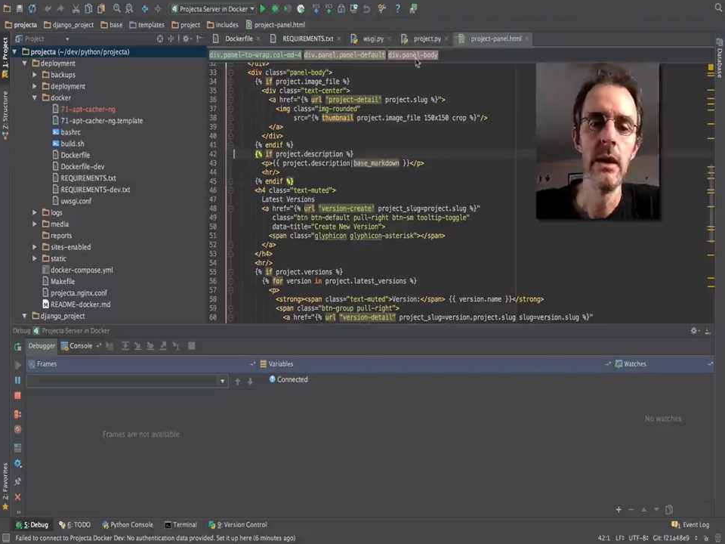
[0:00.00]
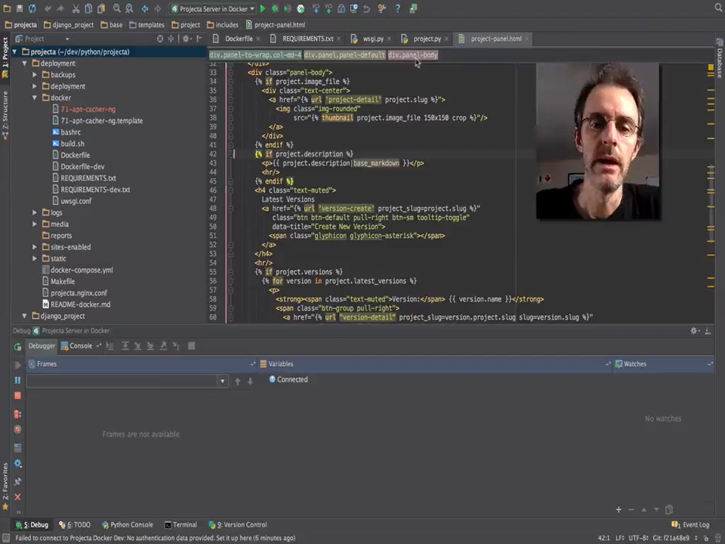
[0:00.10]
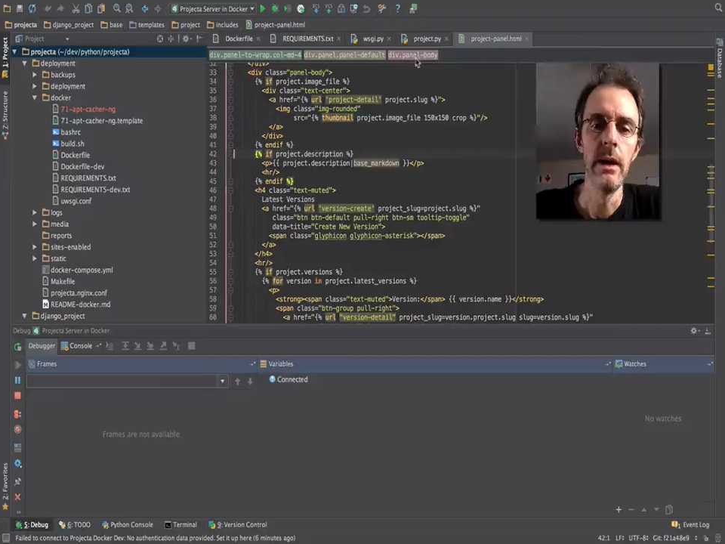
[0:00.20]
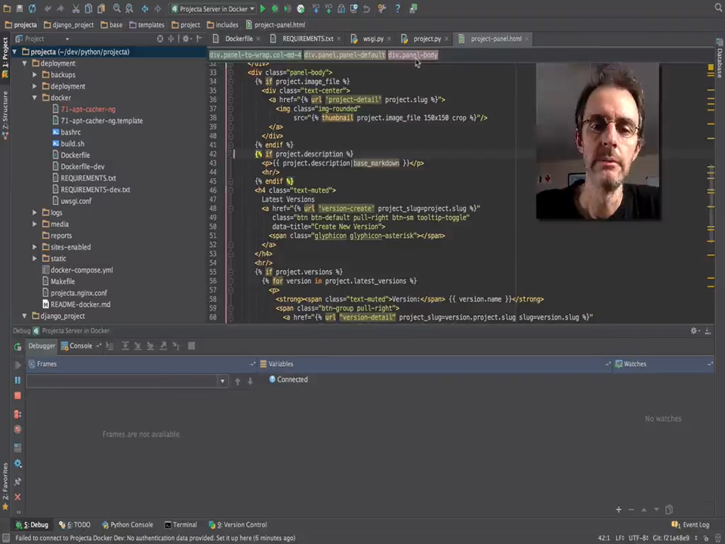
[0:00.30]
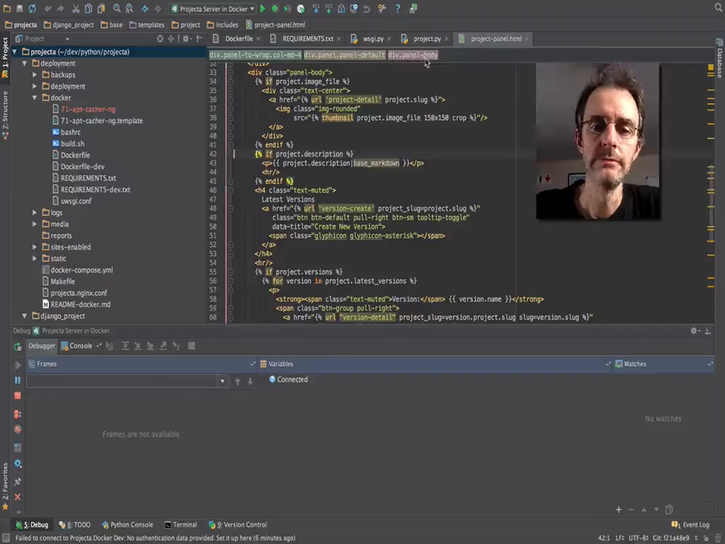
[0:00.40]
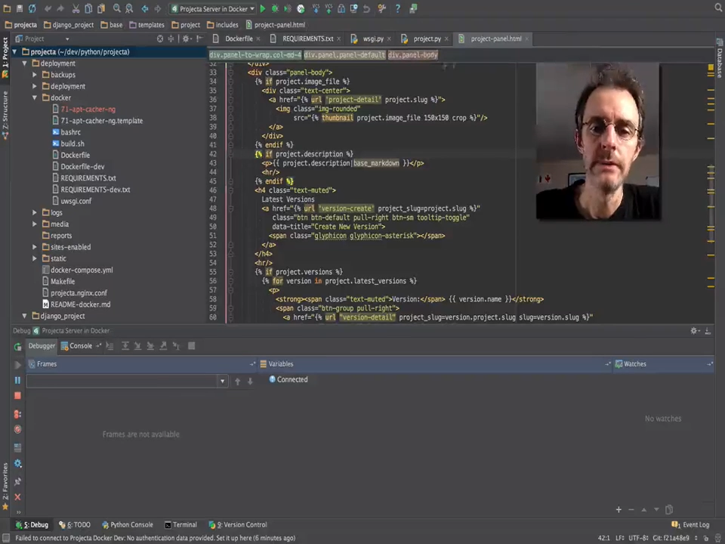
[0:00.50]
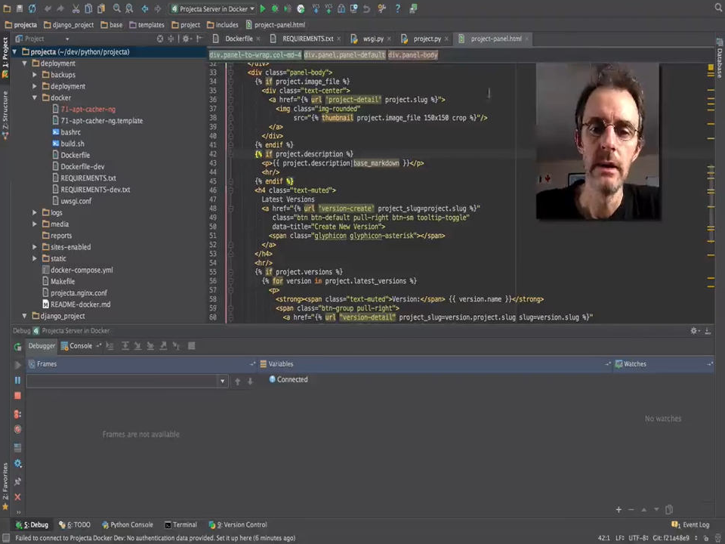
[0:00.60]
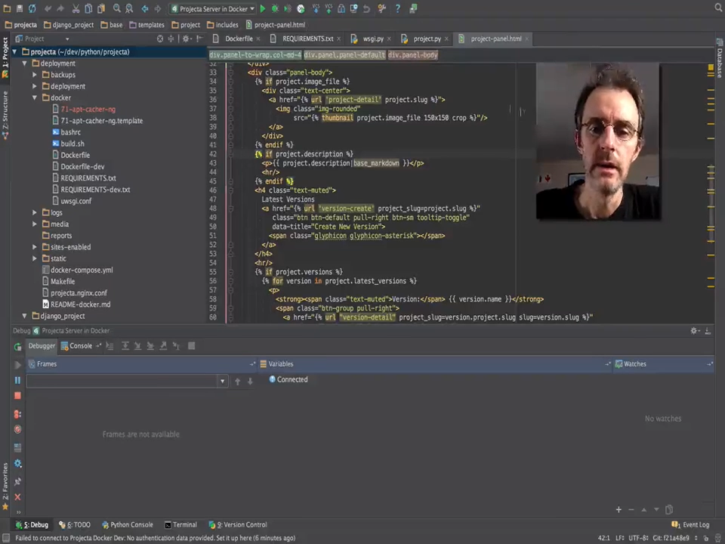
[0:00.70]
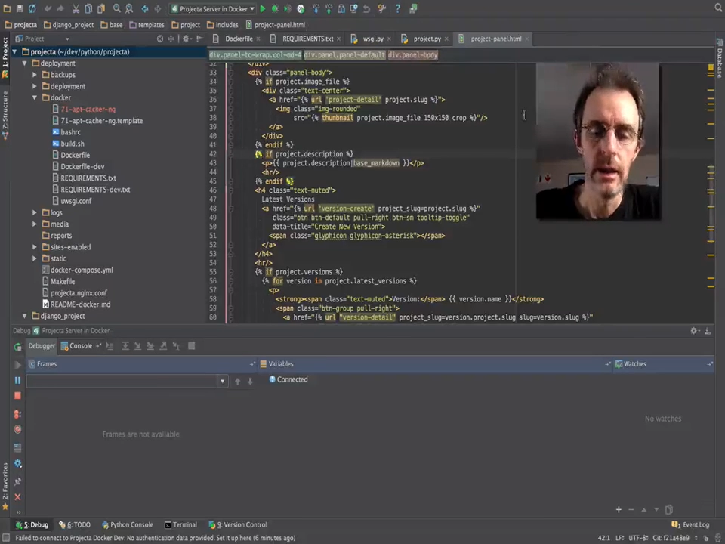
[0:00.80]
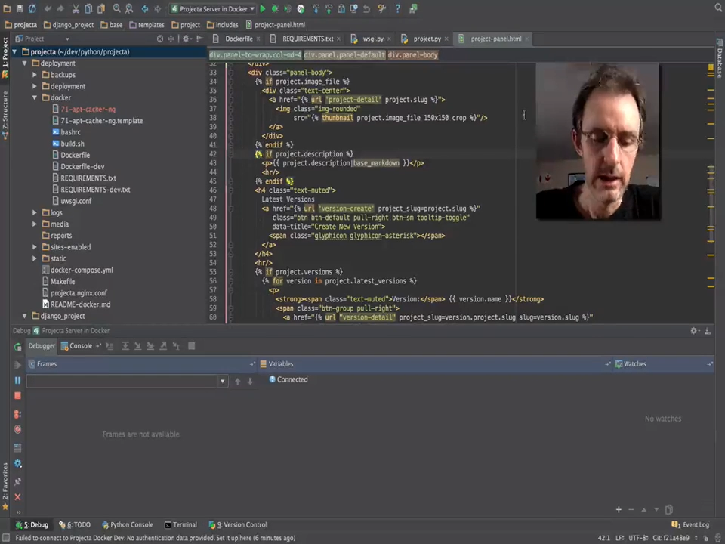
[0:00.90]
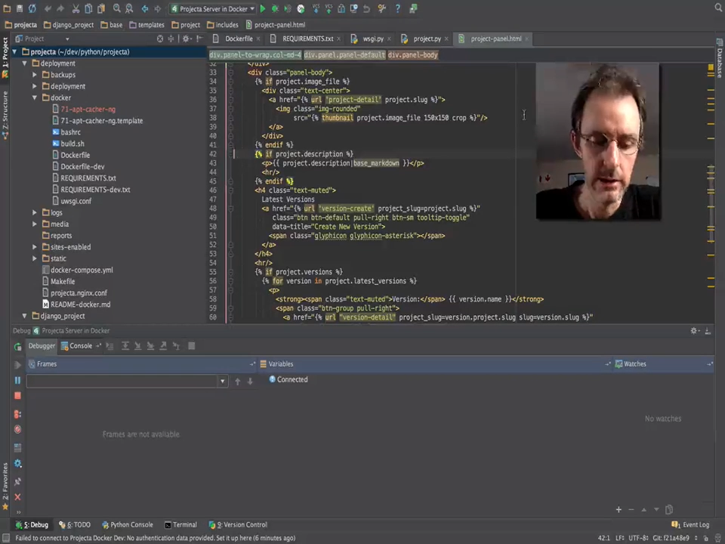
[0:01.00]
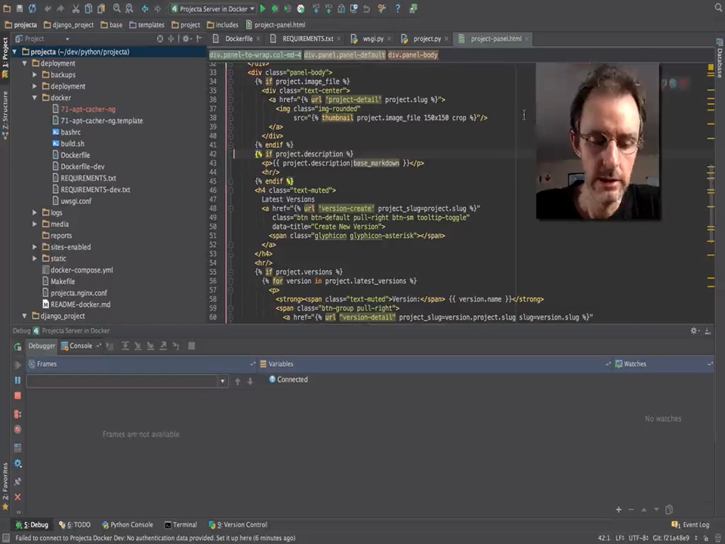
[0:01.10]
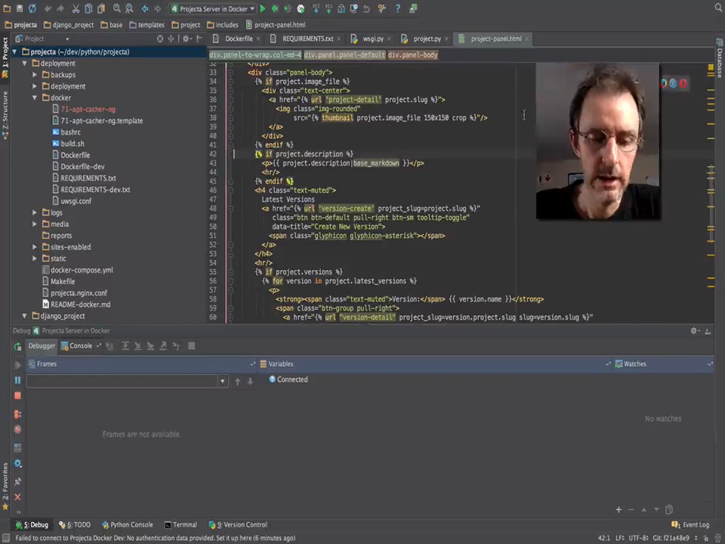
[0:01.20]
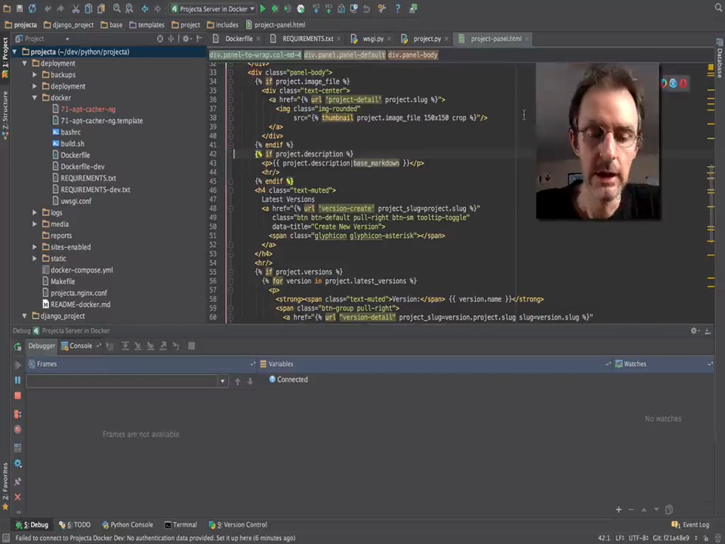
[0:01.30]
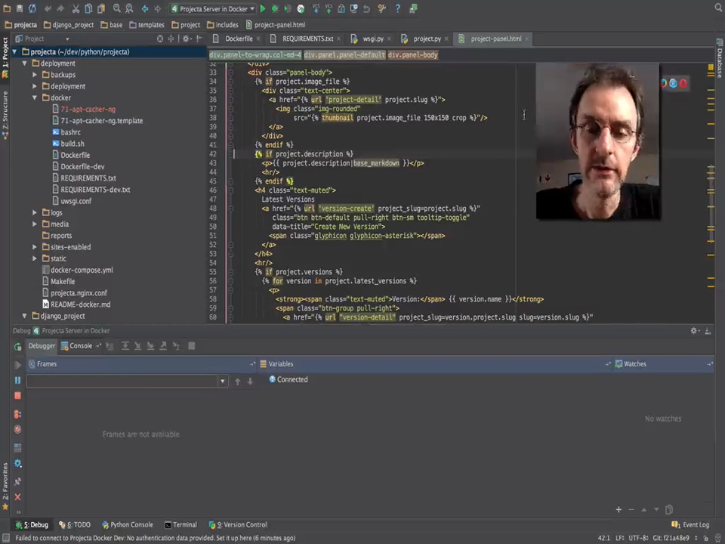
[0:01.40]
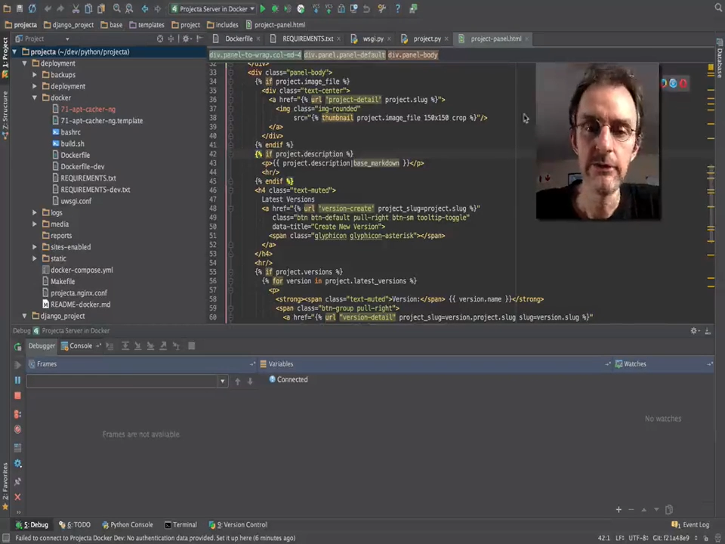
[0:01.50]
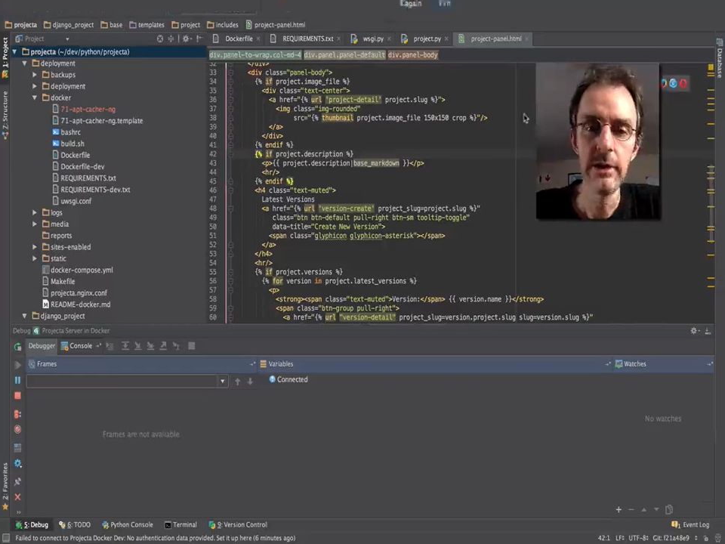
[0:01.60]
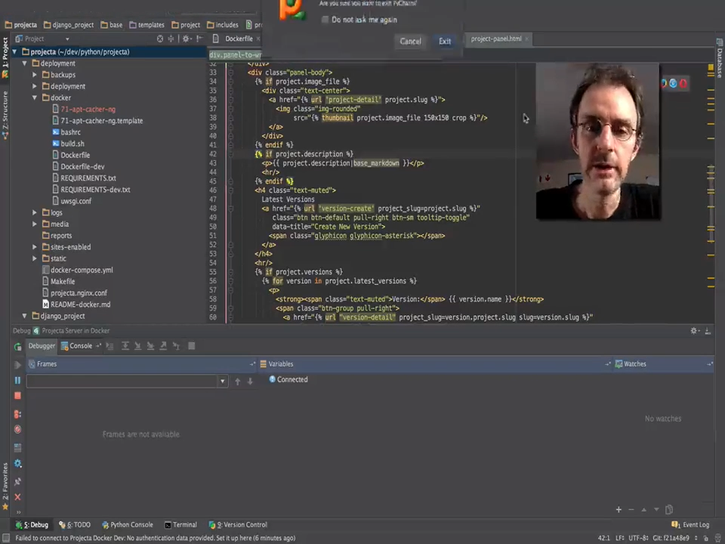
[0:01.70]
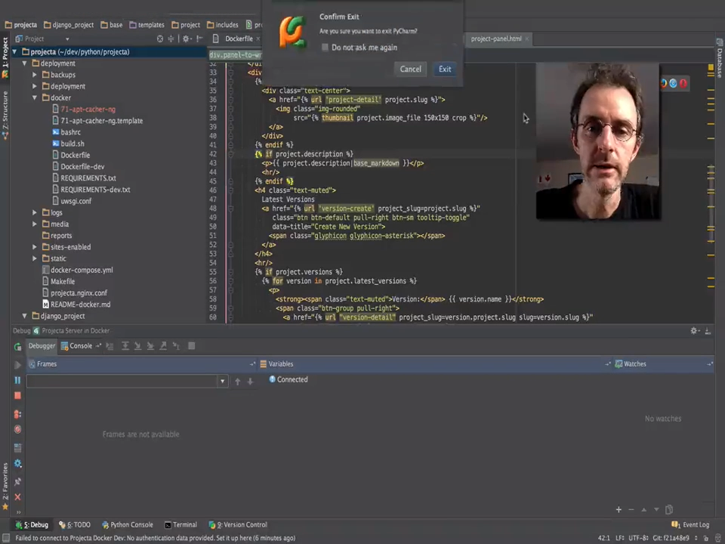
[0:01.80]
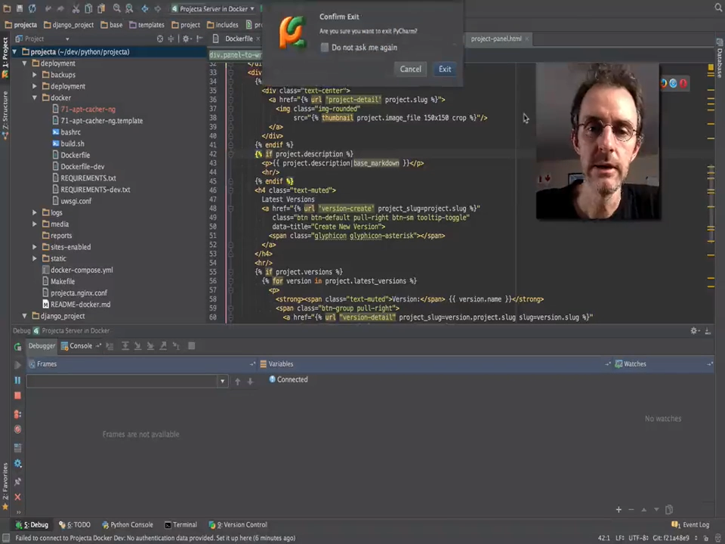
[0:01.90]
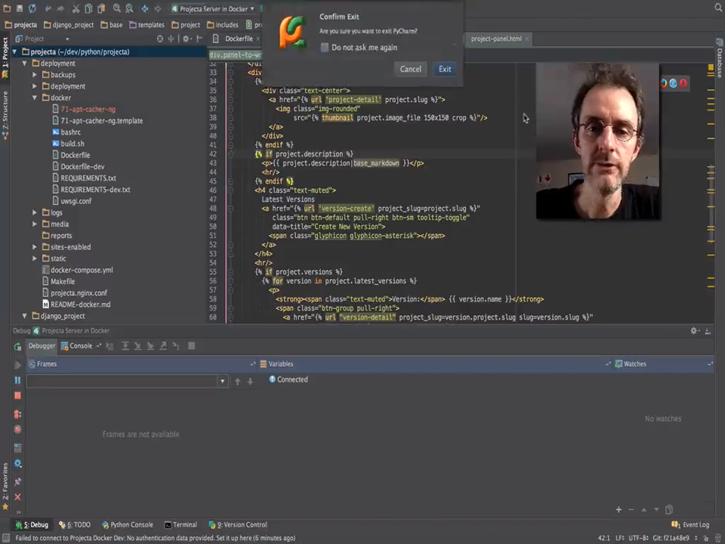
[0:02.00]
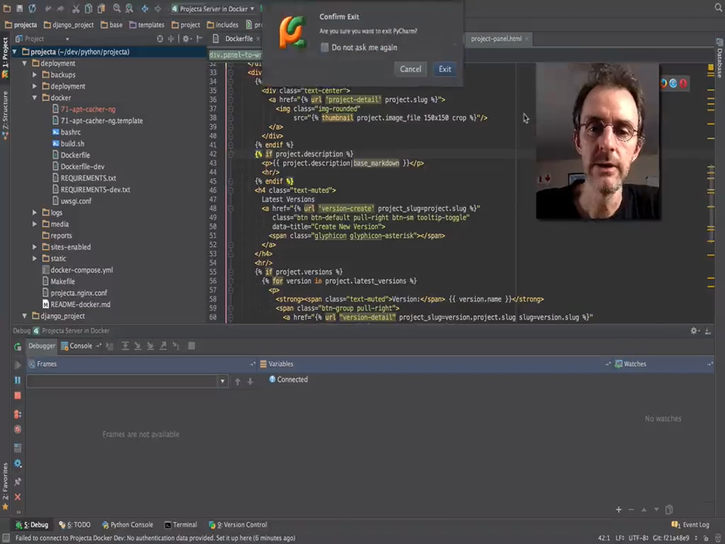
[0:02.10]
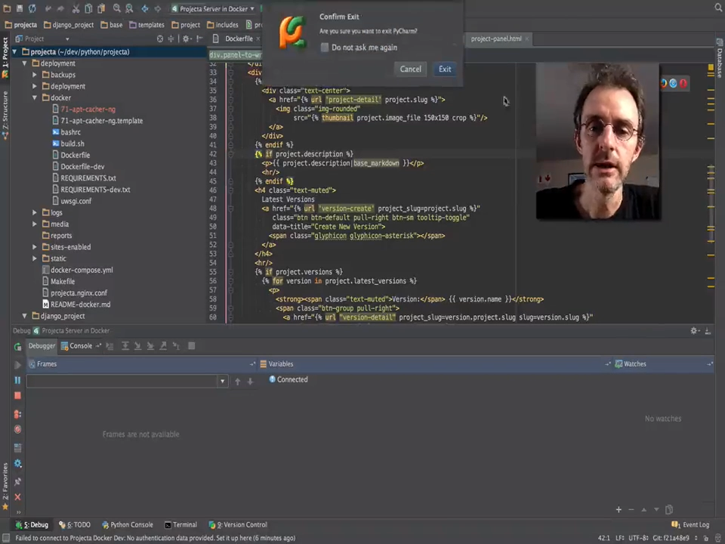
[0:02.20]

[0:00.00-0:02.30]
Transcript: I have found that if